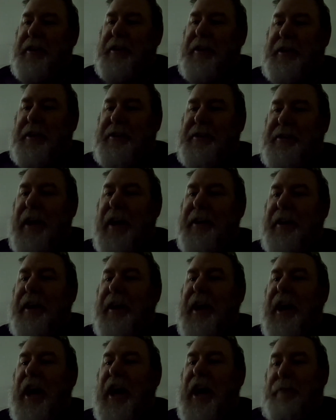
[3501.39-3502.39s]
the sun
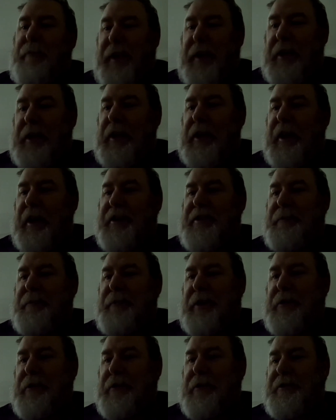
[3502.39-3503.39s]
can't be close
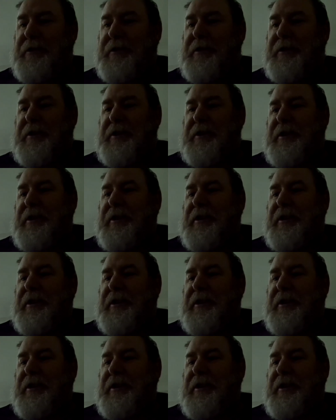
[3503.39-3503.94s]
because